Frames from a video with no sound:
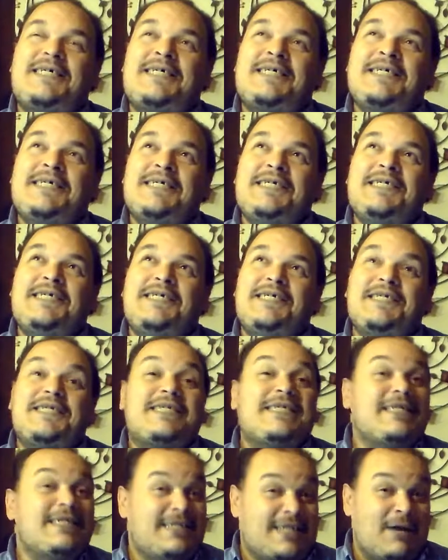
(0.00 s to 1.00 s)

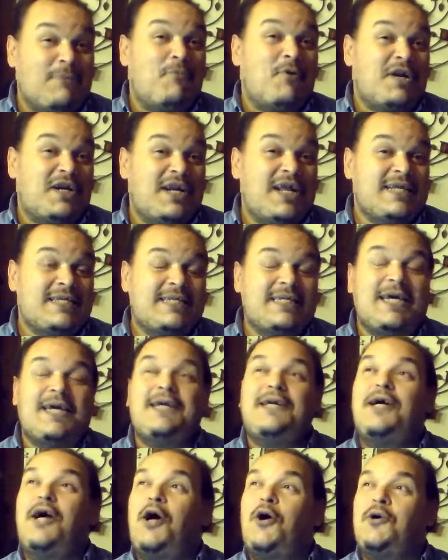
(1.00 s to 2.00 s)
Nice. what did I
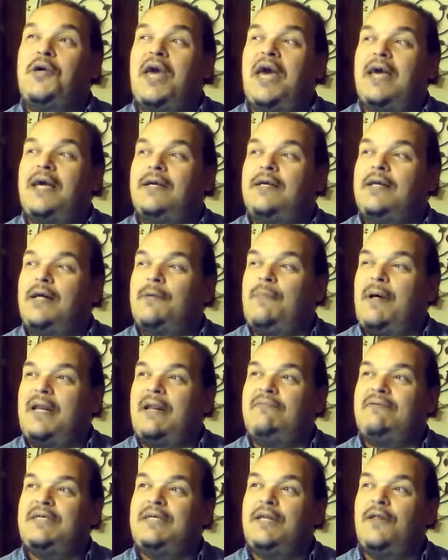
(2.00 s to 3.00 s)
say? Okay, come
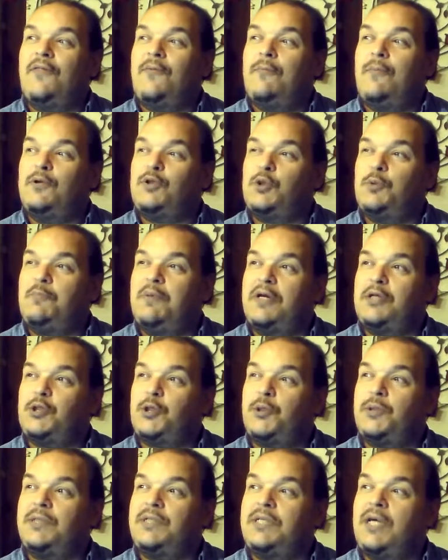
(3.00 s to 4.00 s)
on, I've seen other motion
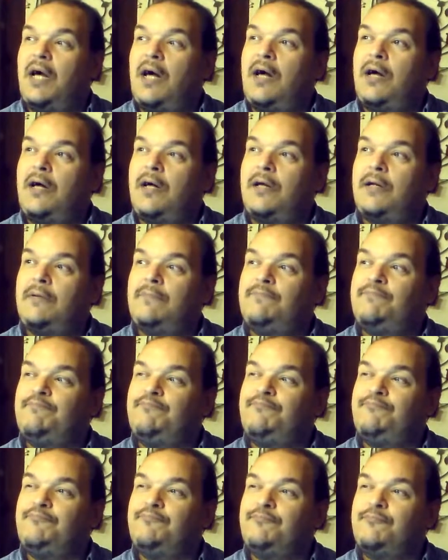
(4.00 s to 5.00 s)
pictures.
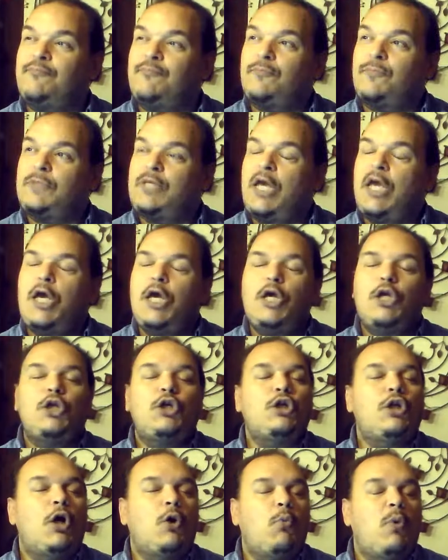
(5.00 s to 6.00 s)
Um,
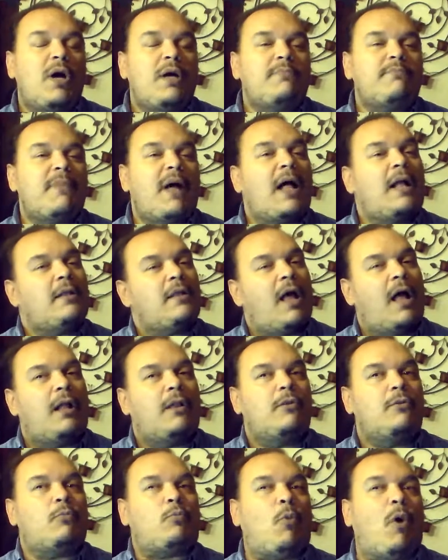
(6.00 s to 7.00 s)
you know what? I'll,
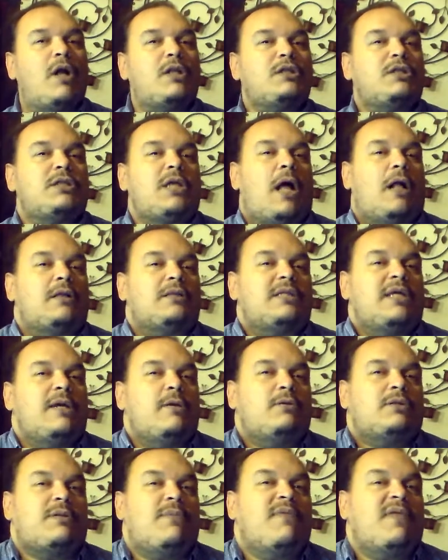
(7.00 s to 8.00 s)
I'll watch, I'll
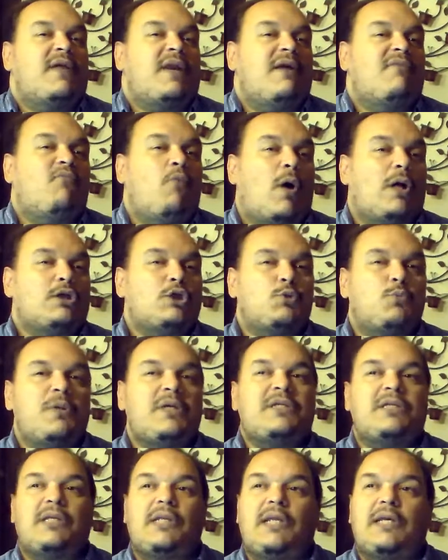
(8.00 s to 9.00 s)
say something that I've watched
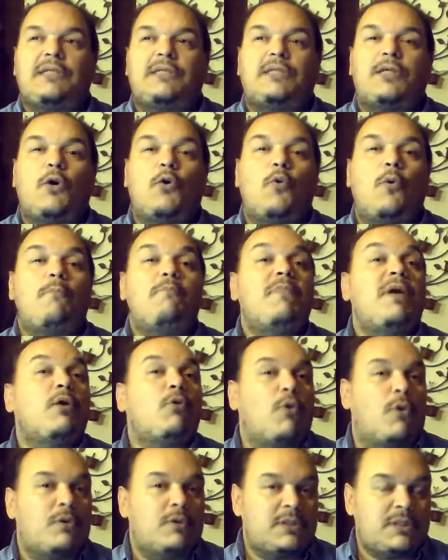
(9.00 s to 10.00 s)
recently. So,
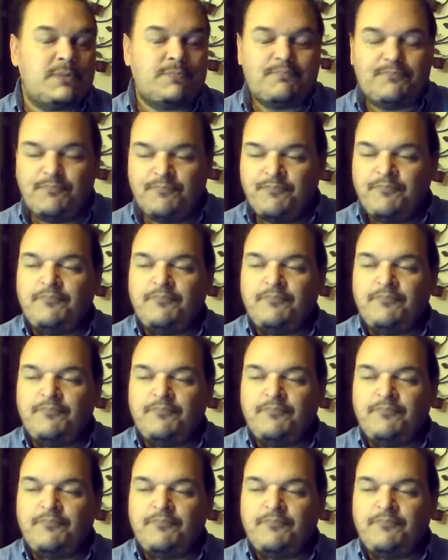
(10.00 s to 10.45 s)
Mirrors,